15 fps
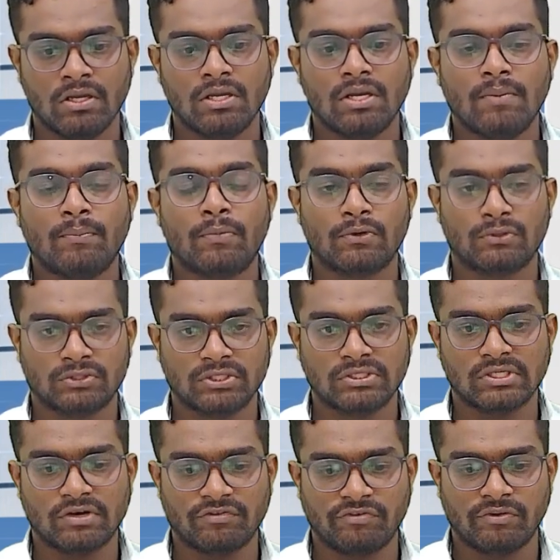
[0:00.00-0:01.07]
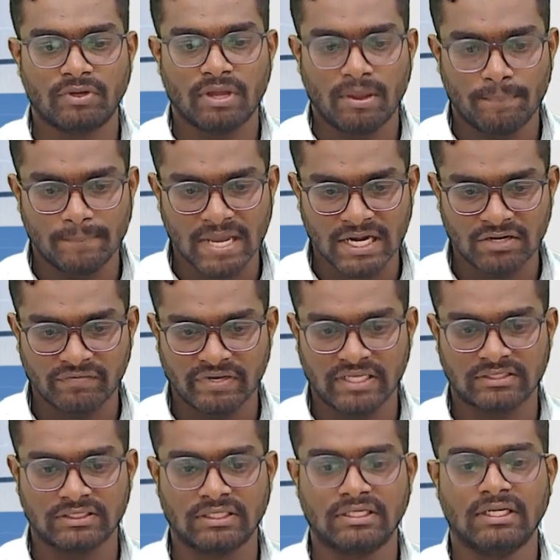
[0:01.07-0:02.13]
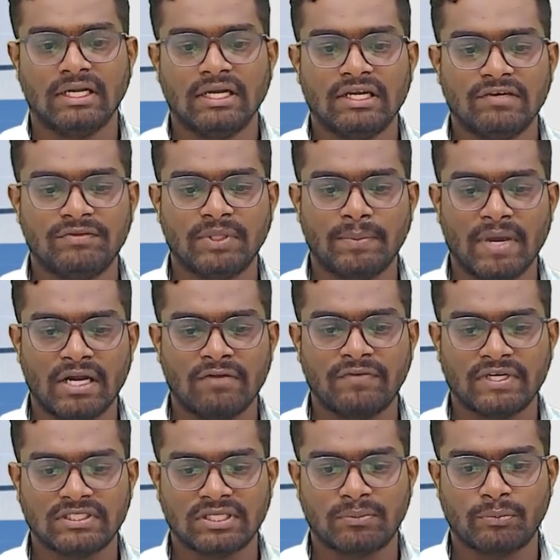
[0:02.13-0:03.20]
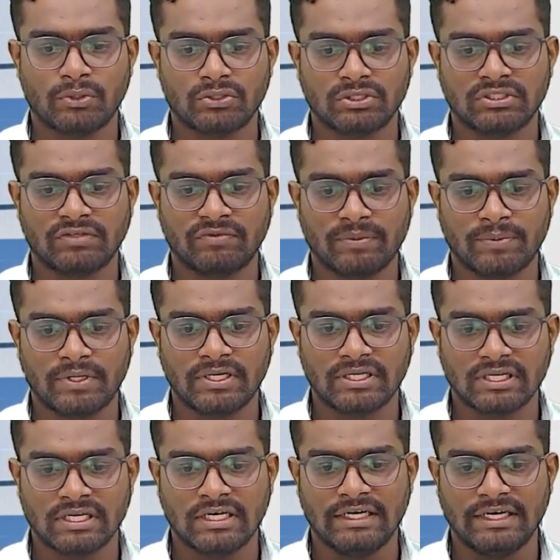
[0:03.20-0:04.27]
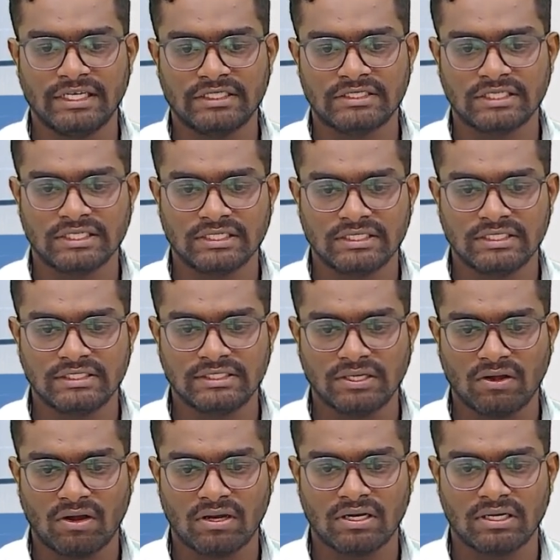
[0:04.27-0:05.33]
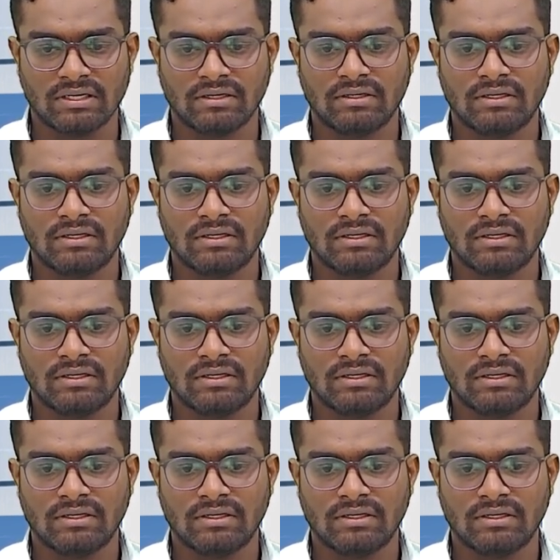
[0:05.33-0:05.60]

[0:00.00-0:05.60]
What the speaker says: Process of manufacture. If the manufacture process of a particular industry is longer